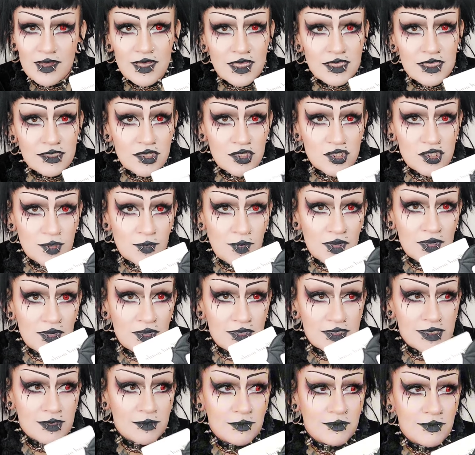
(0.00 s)
Good job, I
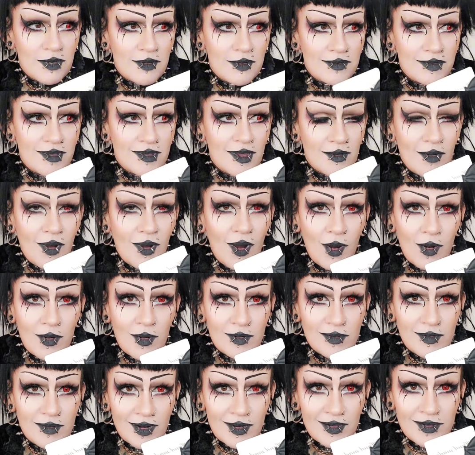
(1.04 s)
got some new hot
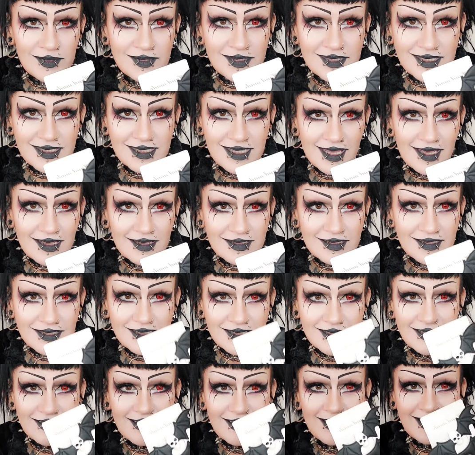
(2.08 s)
glue
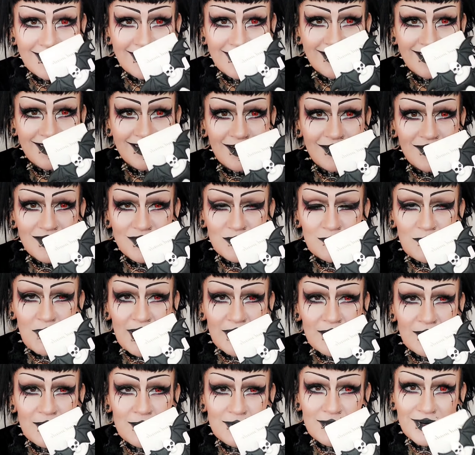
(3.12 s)
sticks. I can glue this
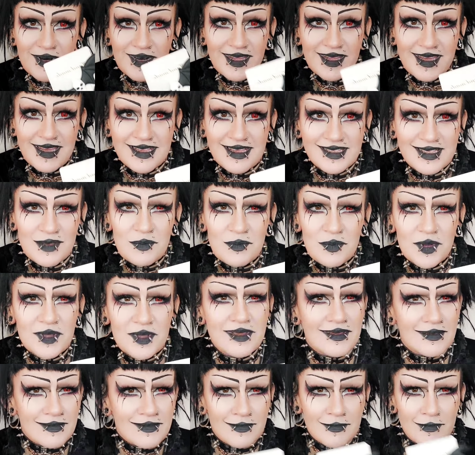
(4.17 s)
back on pretty easy, but
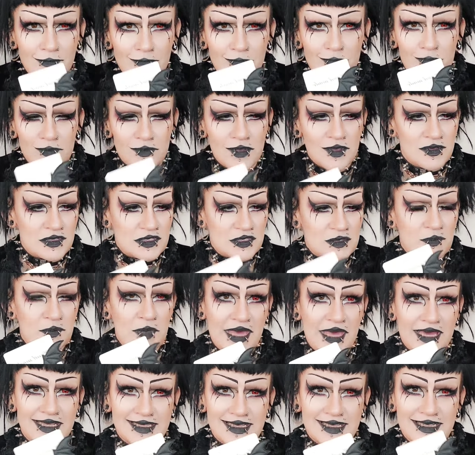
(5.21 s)
you
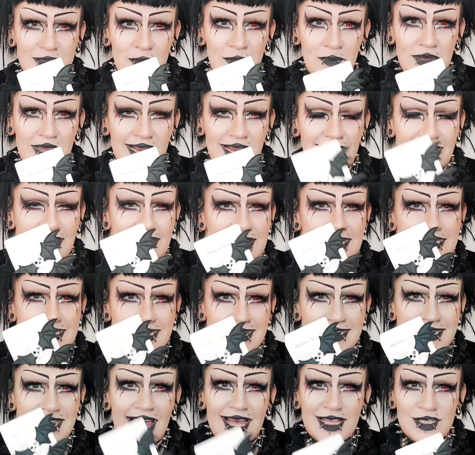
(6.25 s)
expect it to be at least
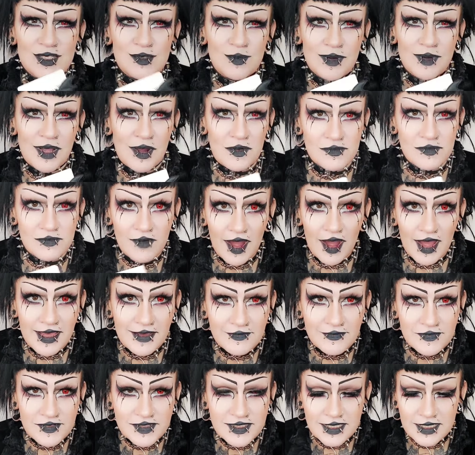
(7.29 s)
attached when it
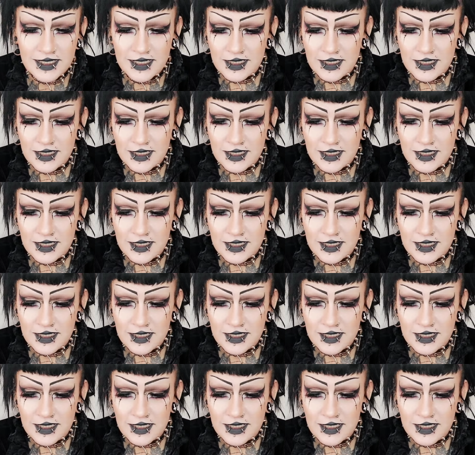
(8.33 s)
arrives.